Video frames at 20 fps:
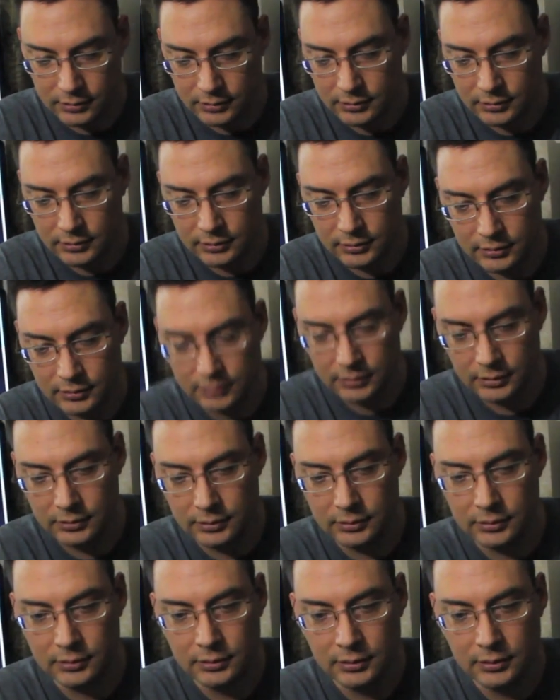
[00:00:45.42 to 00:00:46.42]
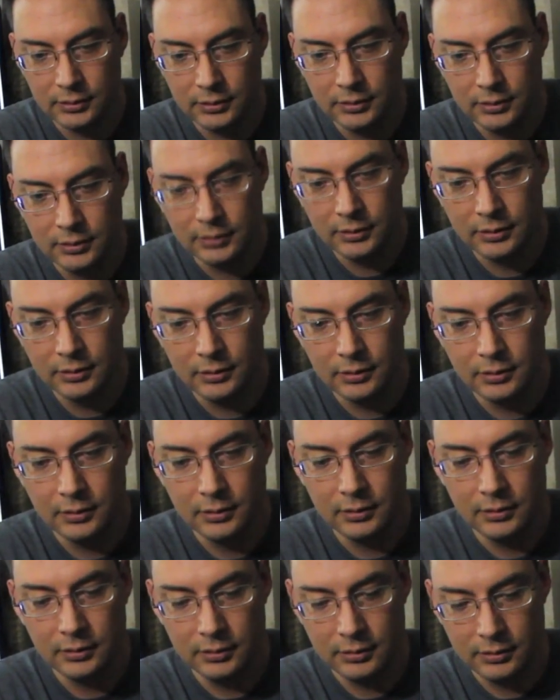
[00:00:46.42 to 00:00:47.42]

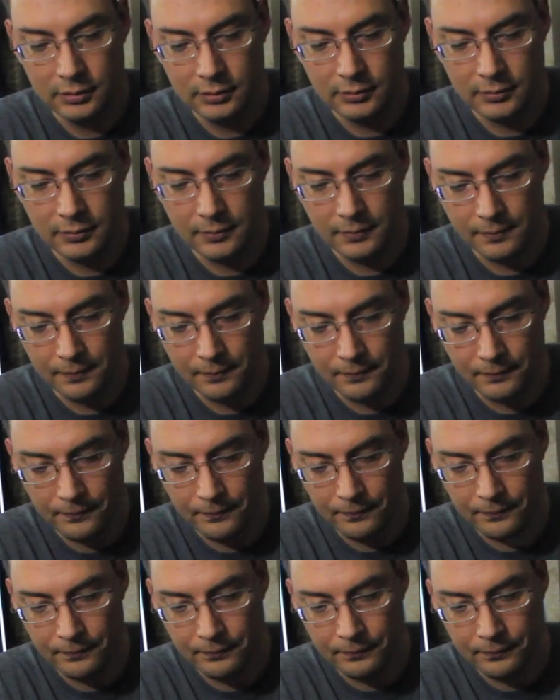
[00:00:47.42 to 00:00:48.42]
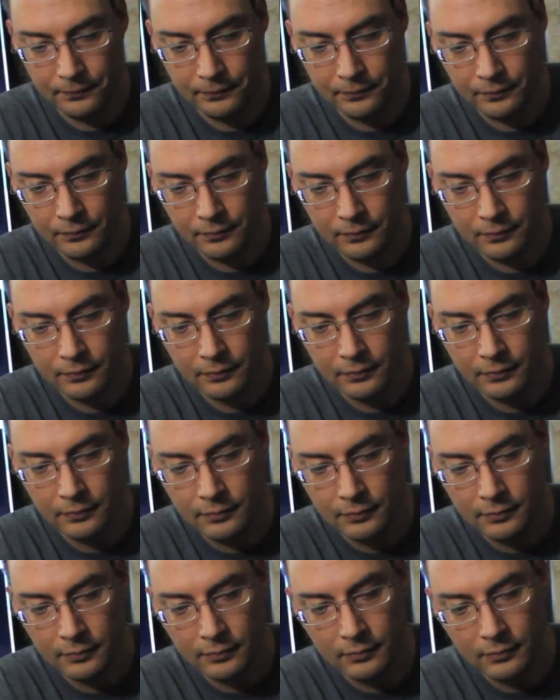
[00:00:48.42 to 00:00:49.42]

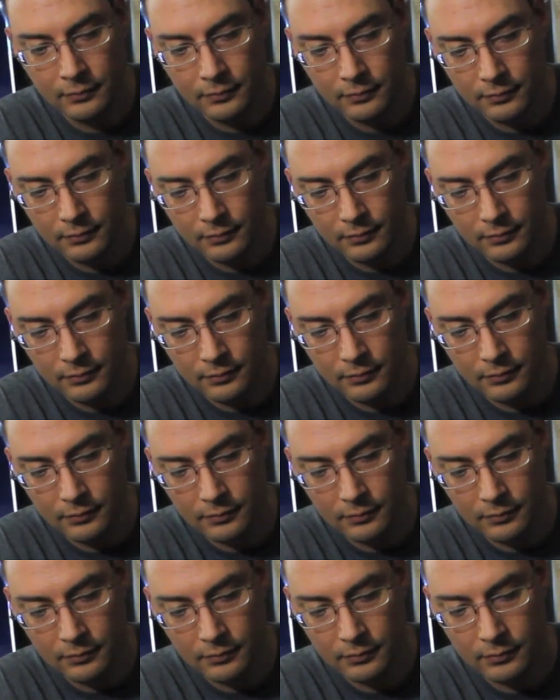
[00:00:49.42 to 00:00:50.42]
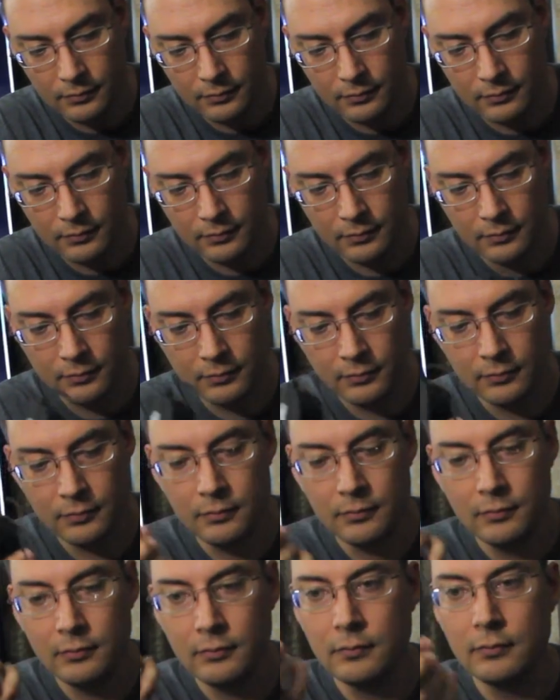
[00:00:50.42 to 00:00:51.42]

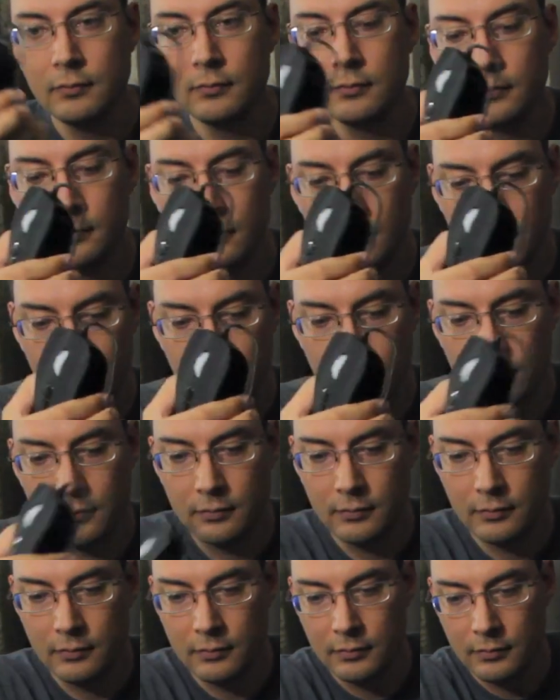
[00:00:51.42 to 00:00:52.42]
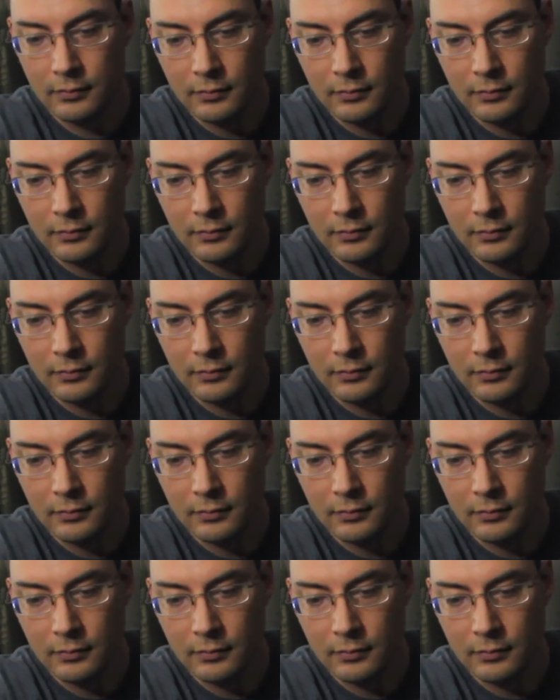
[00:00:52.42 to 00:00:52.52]
No one is speaking in this clip.